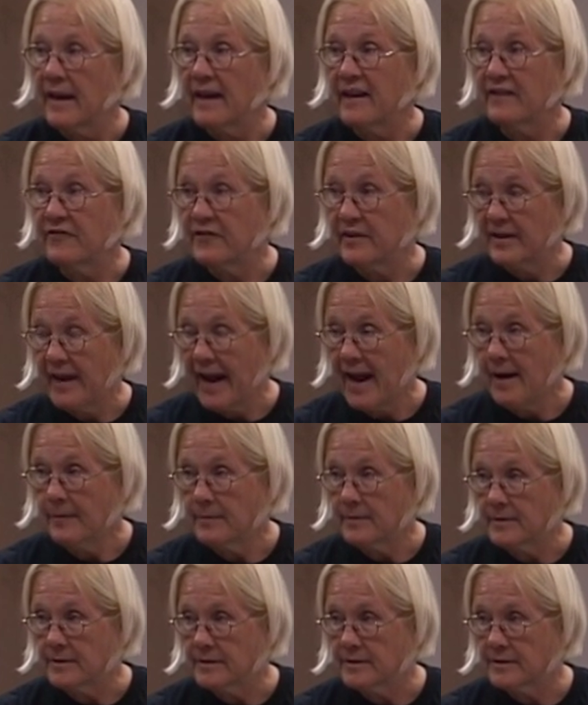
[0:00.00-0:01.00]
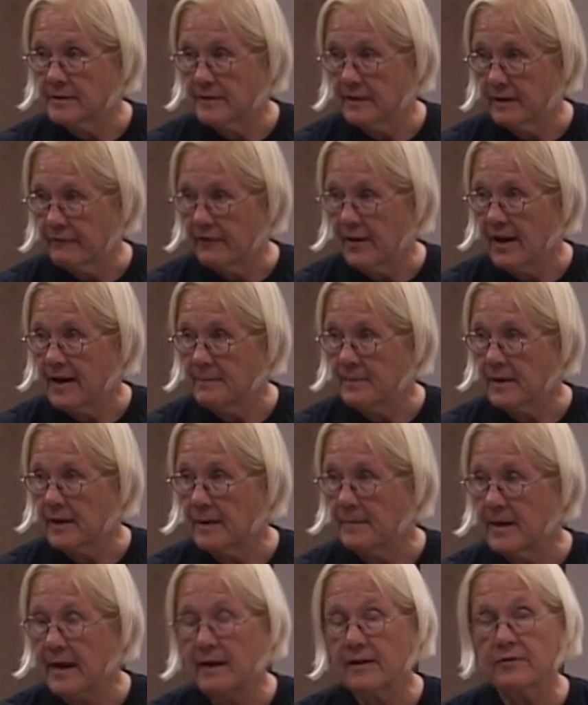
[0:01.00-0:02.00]
and if it happens, if I'm a
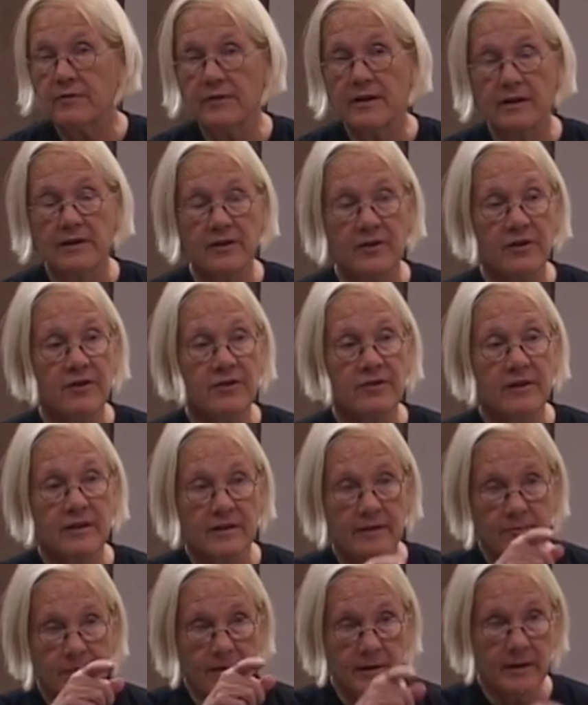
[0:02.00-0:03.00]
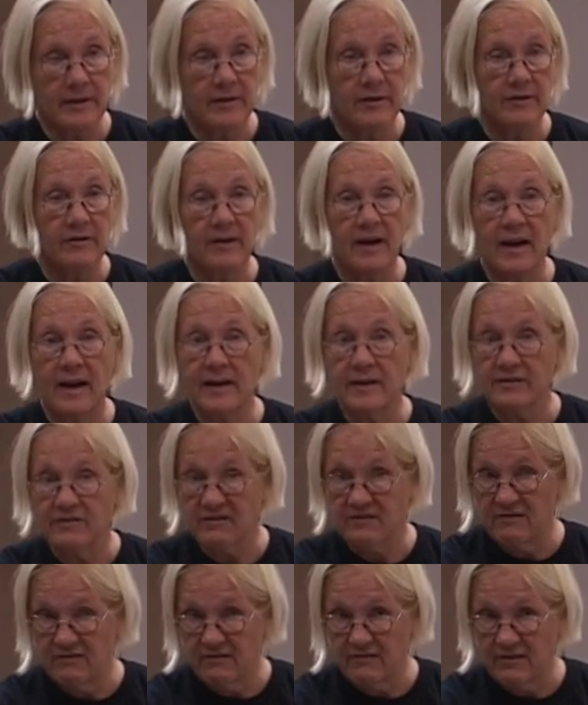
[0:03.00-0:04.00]
commander in a unit and one of you guys
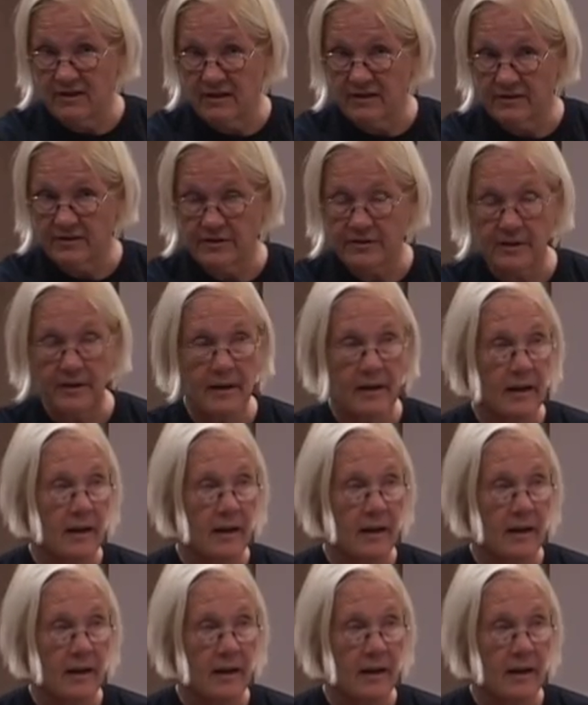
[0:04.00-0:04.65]
do this,